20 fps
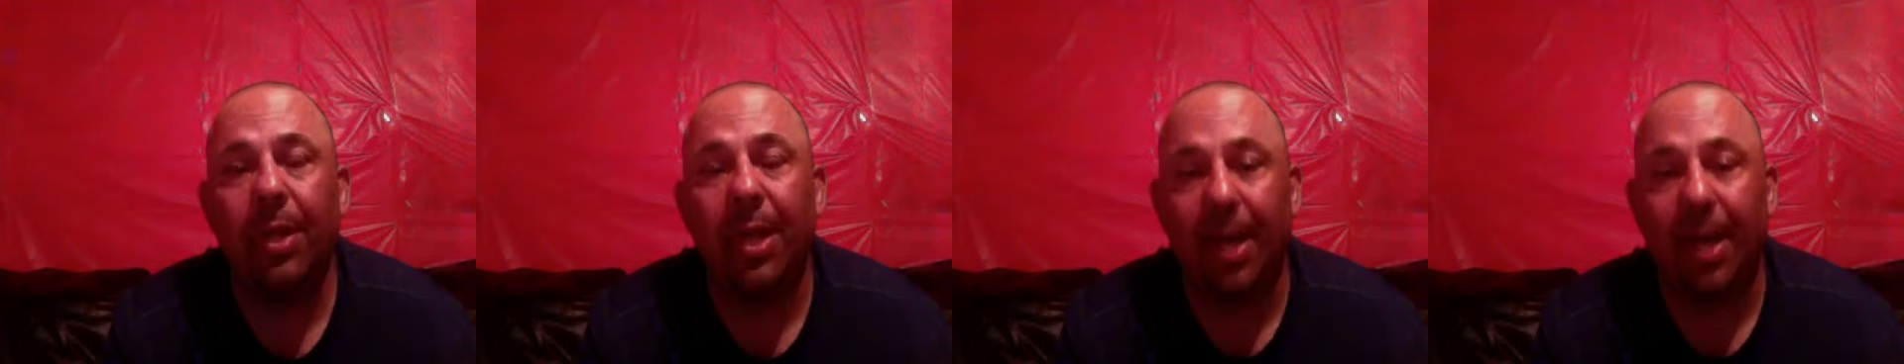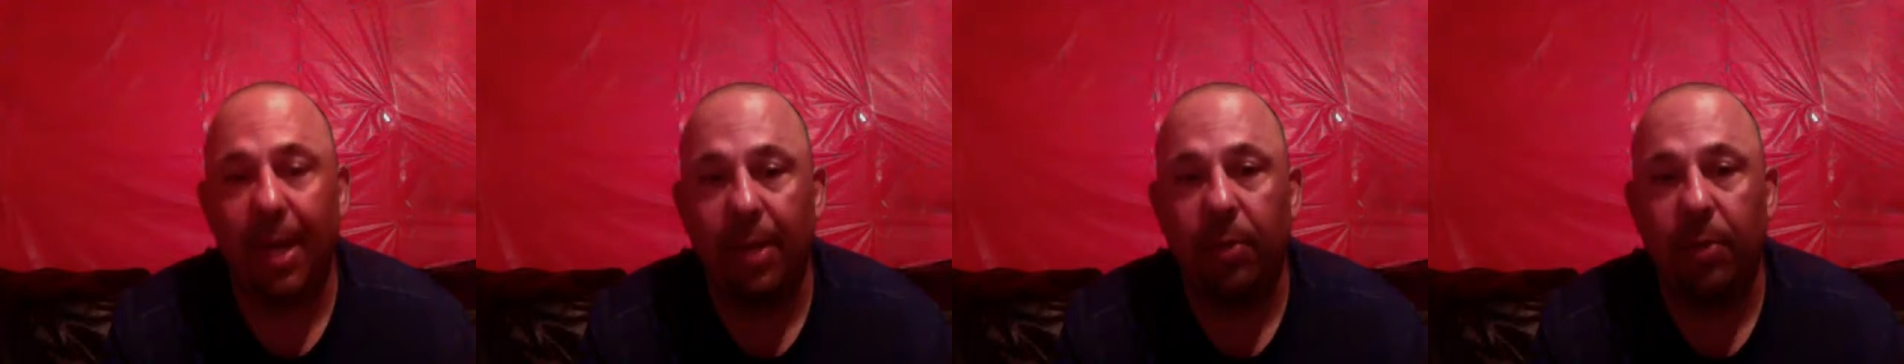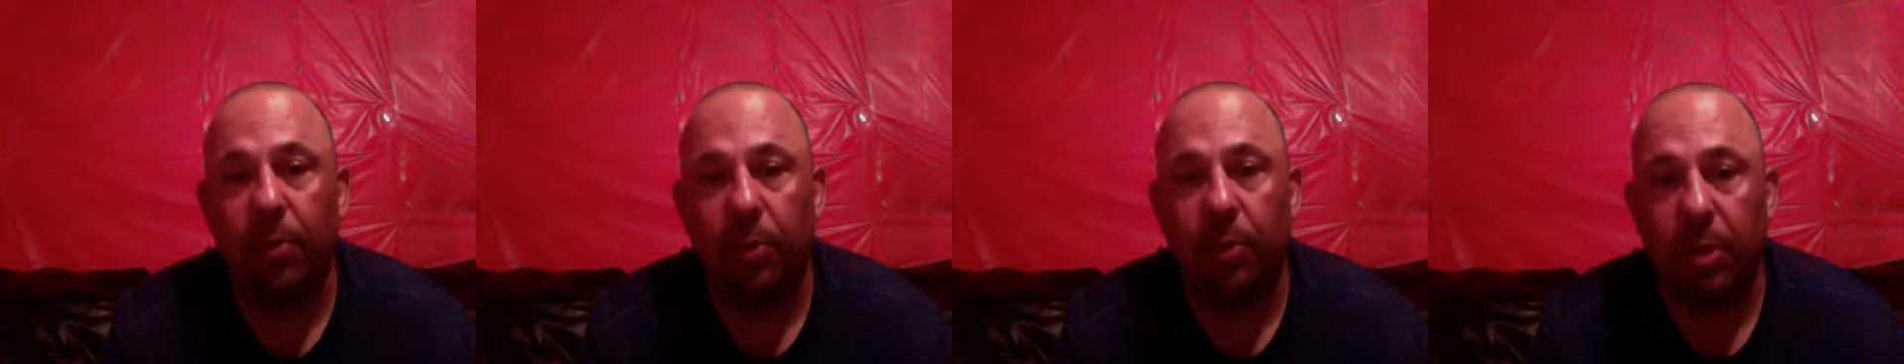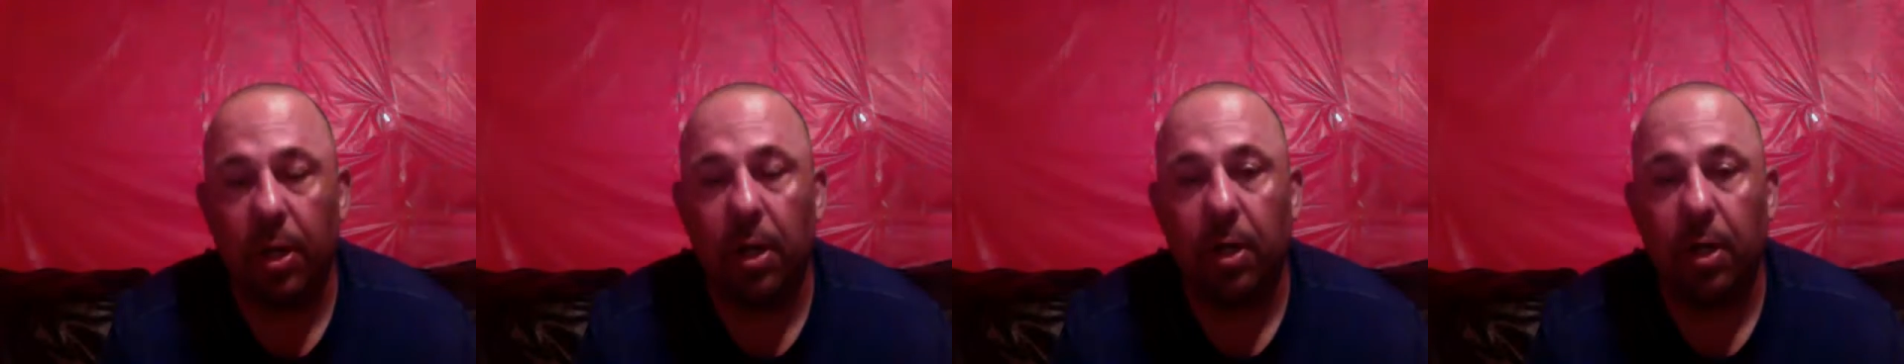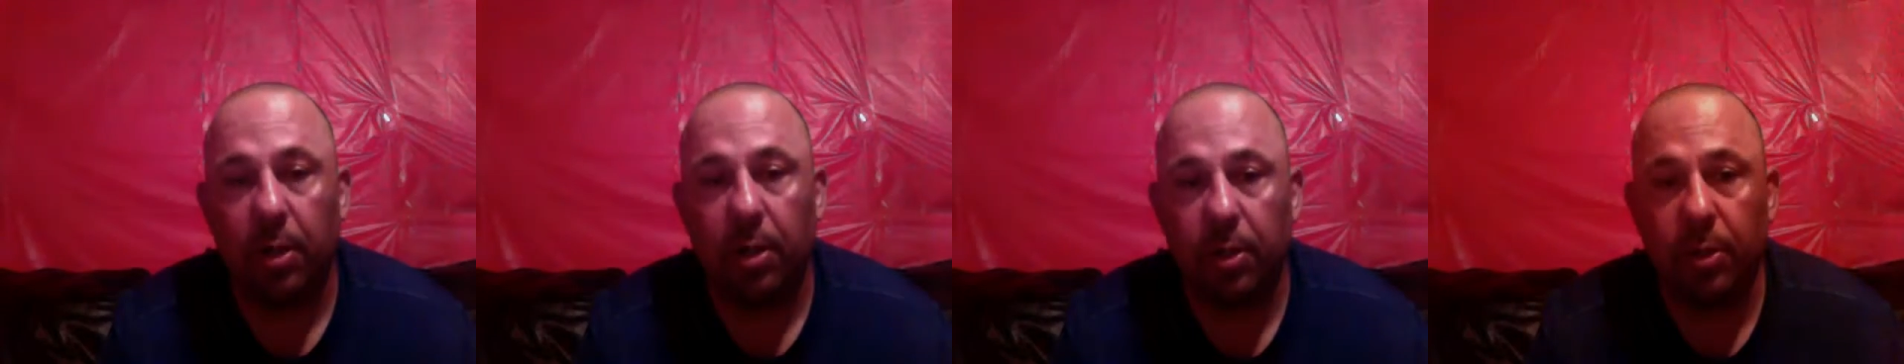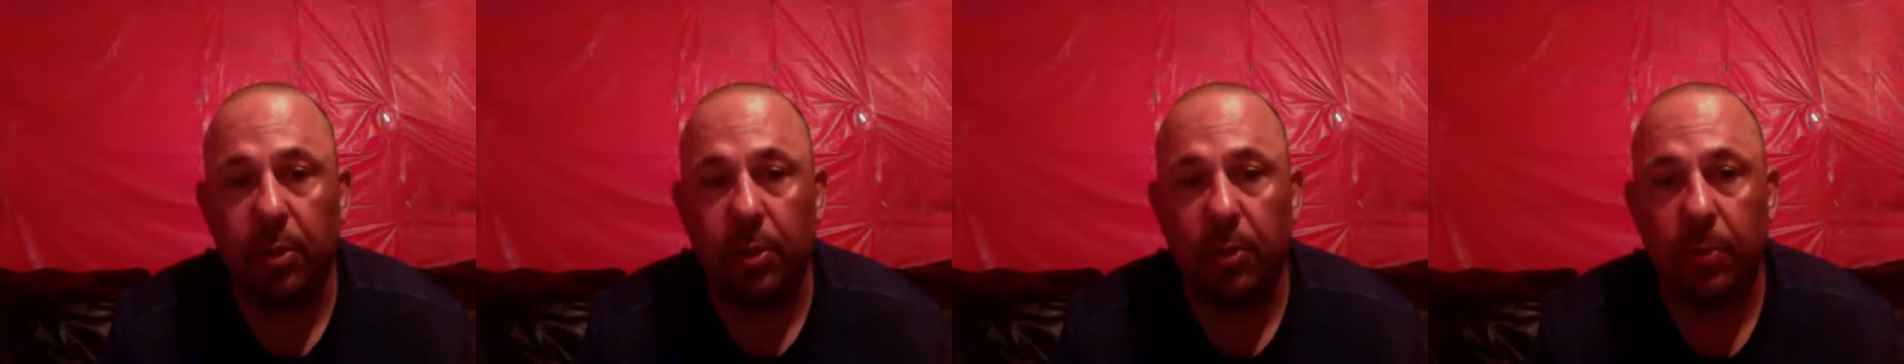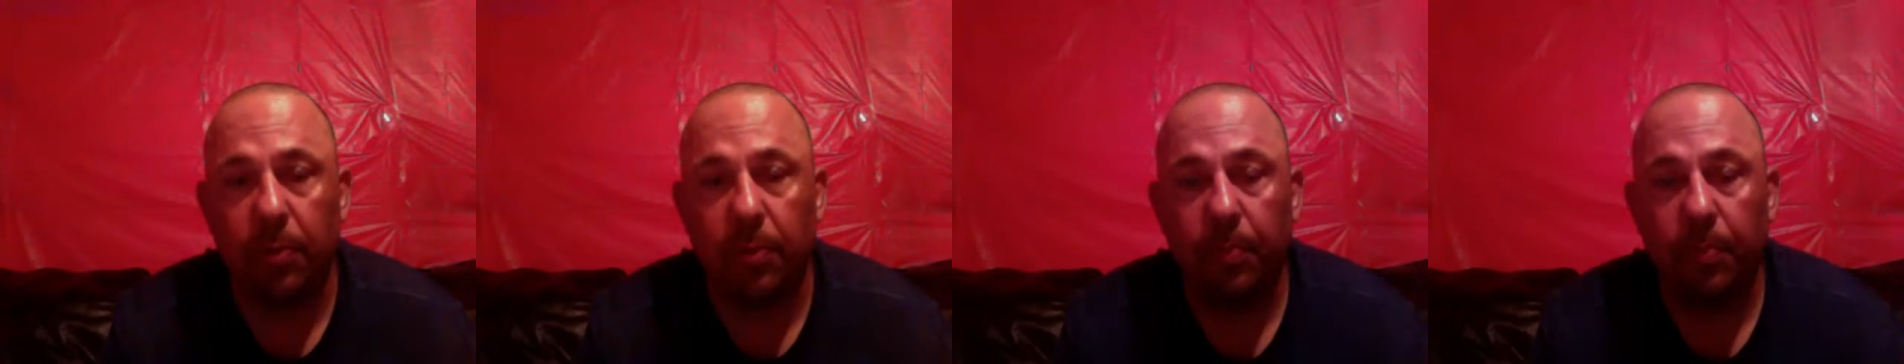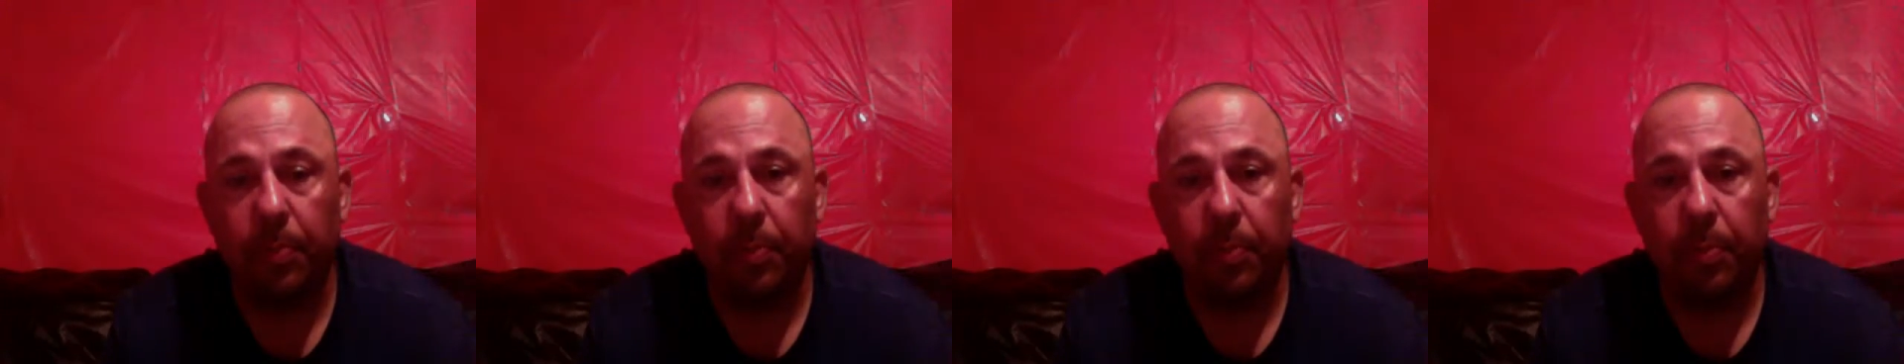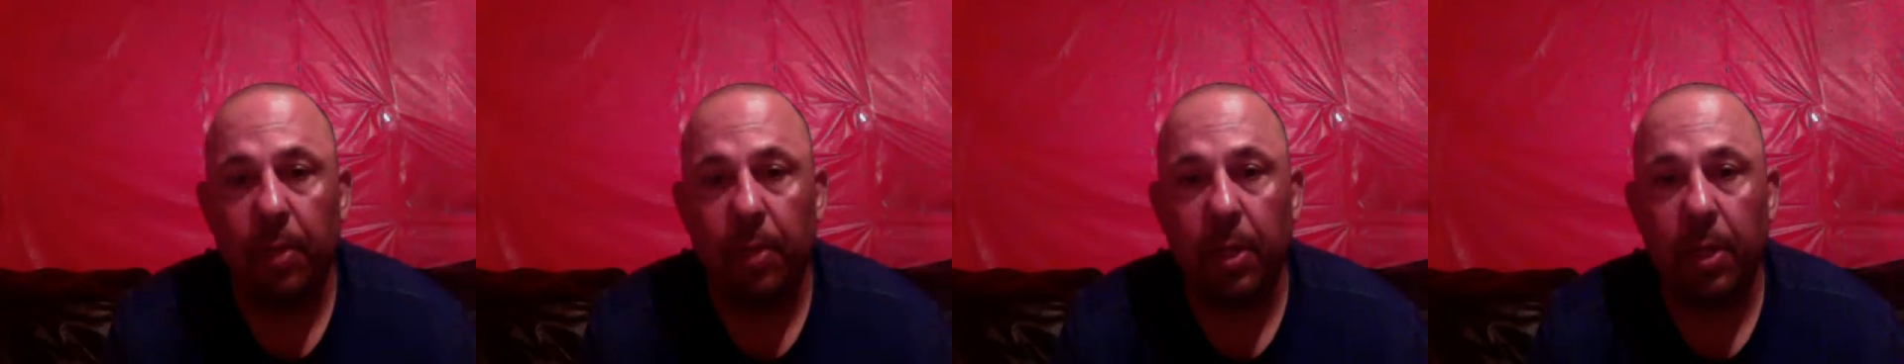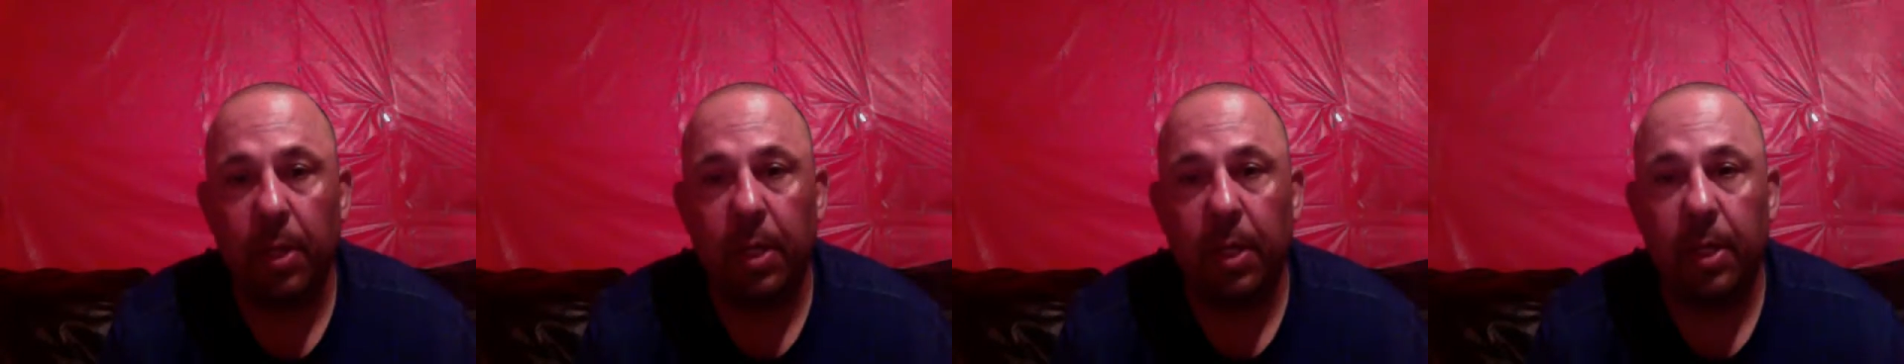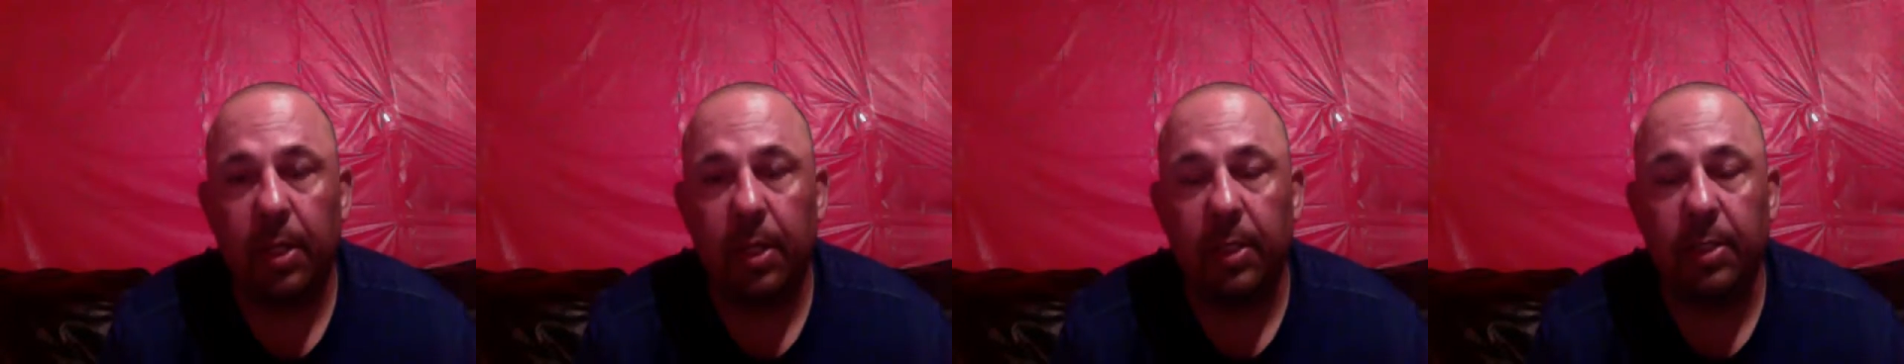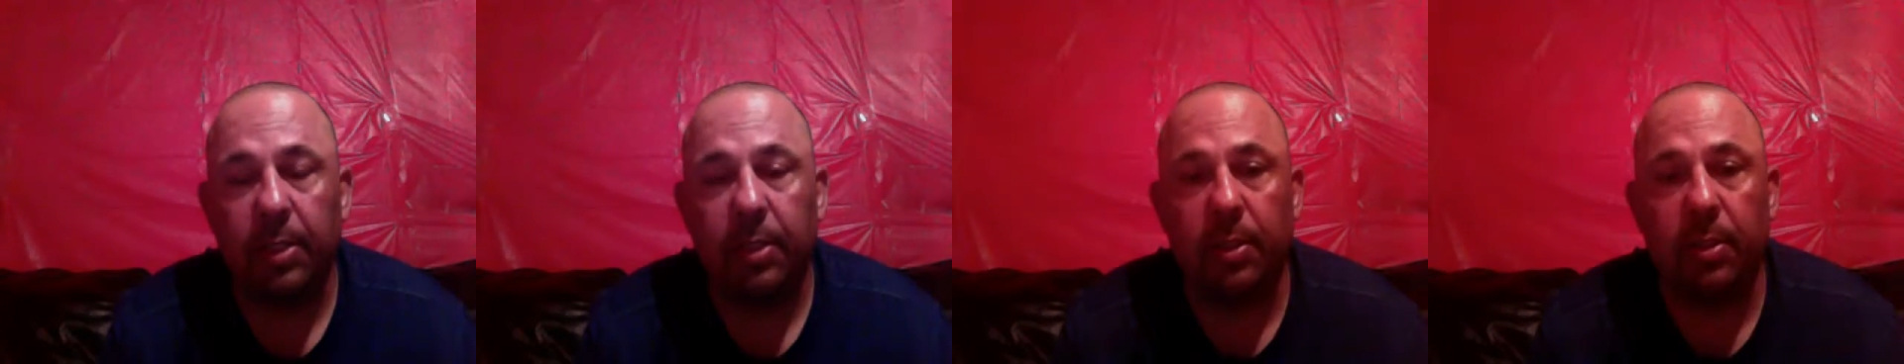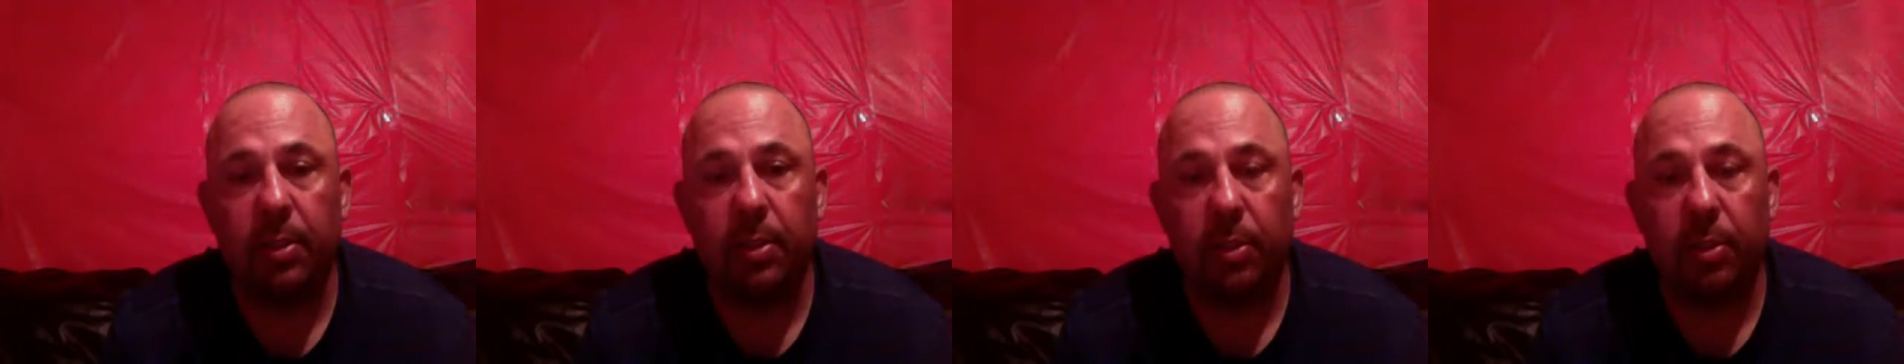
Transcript: can you talk to, because it's